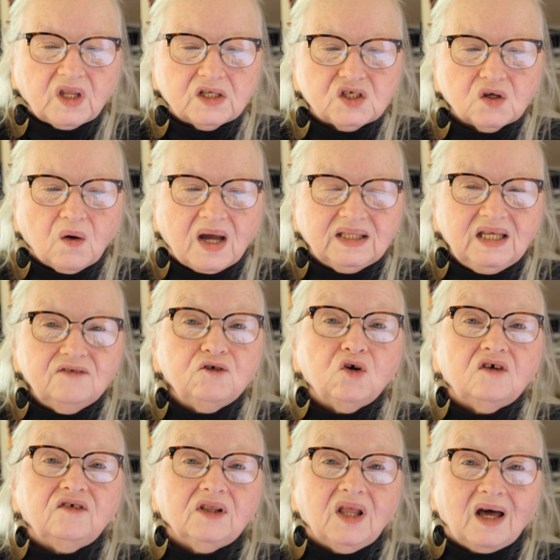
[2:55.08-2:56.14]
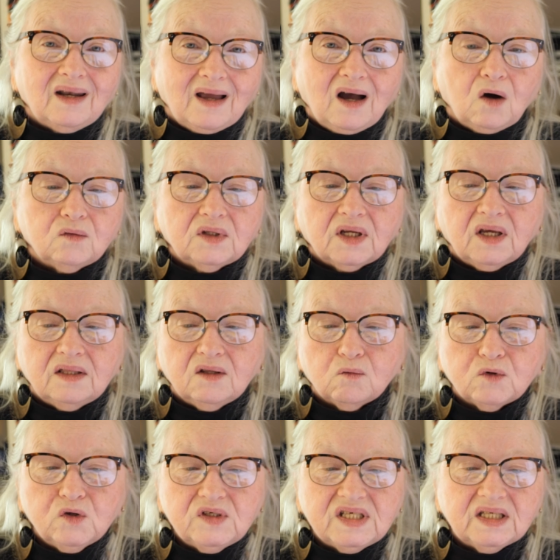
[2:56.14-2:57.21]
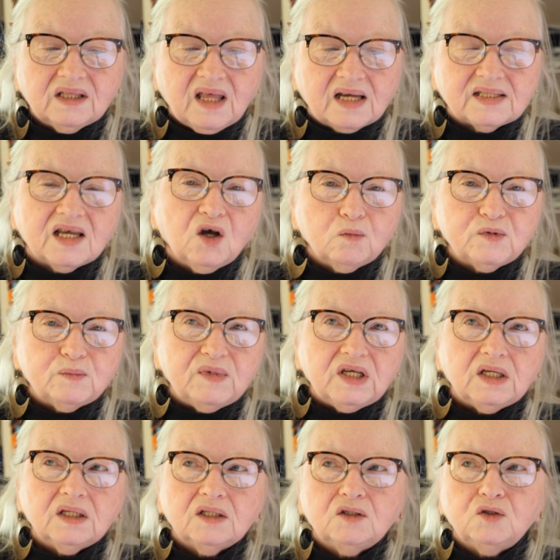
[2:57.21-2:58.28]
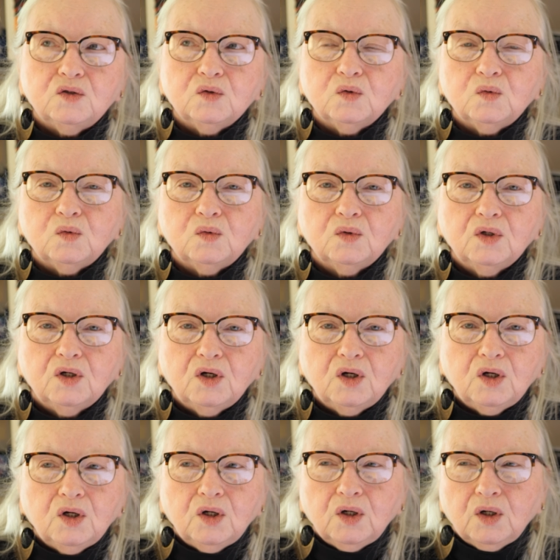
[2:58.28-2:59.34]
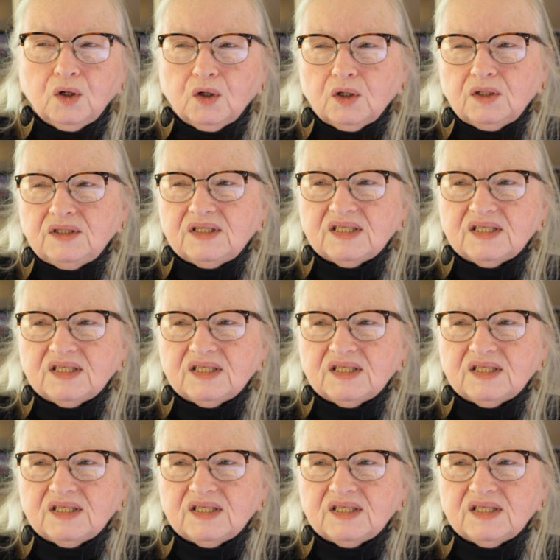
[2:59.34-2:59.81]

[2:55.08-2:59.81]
So I leave an awful lot out, and the reducing glass helps me to